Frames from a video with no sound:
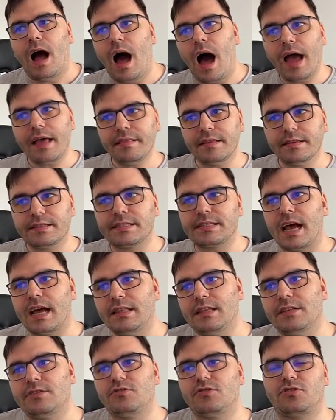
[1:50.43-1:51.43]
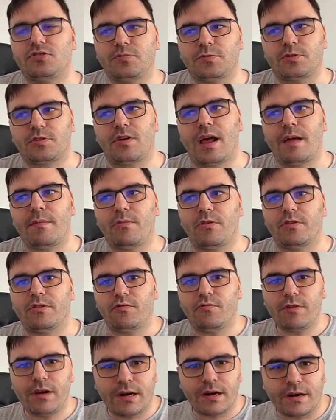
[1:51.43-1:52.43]
I decided to subscribe on
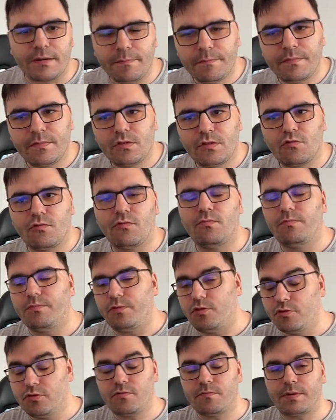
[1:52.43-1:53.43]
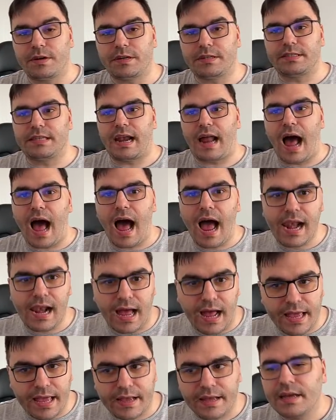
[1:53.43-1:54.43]
Twitter to YouTubers that I
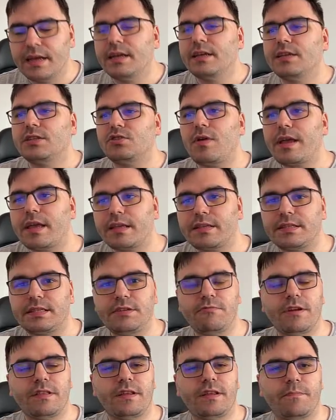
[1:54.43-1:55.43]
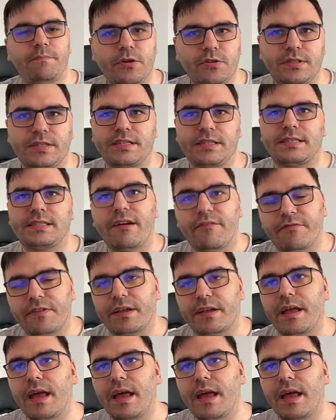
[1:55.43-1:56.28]
like so I can see when they're posting something.